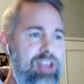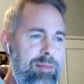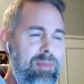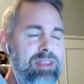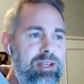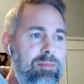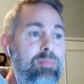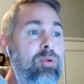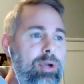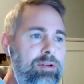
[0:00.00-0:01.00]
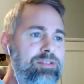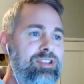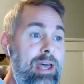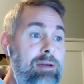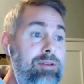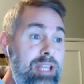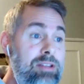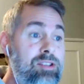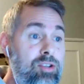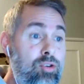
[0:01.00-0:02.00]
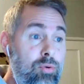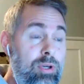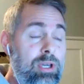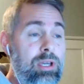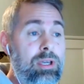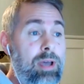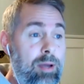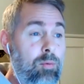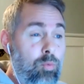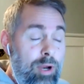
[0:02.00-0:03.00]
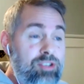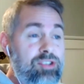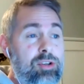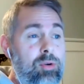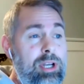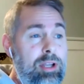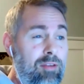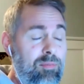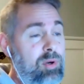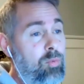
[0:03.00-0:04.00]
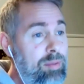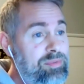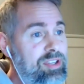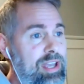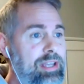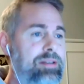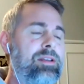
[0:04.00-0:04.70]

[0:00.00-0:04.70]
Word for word: That meant that employers now need to uh, register in a government website